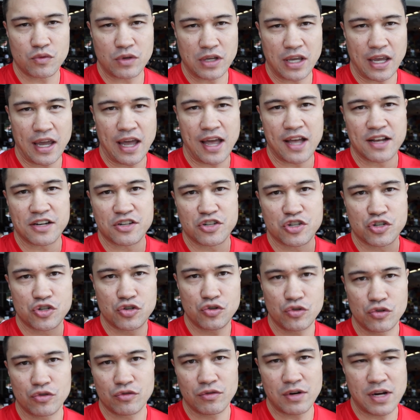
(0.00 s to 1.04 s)
We got
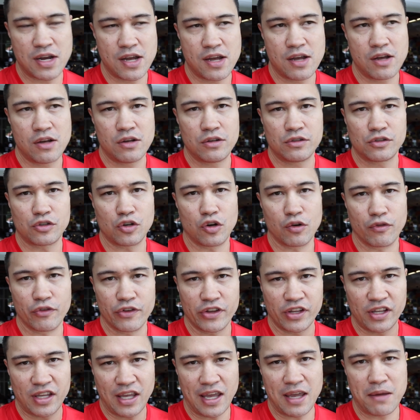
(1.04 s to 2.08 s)
shoot around, go over
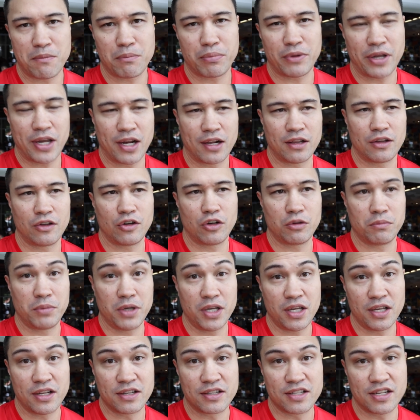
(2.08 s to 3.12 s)
the game plan a little
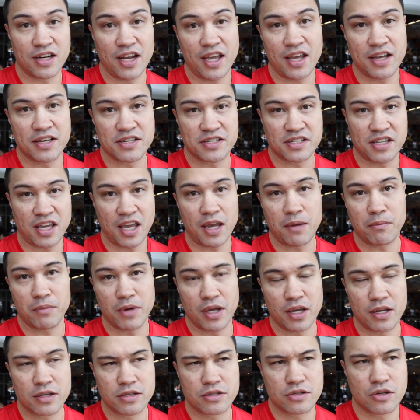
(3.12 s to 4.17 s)
bit, and today is game
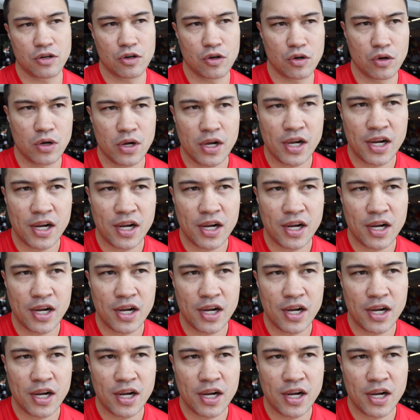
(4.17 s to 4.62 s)
day. So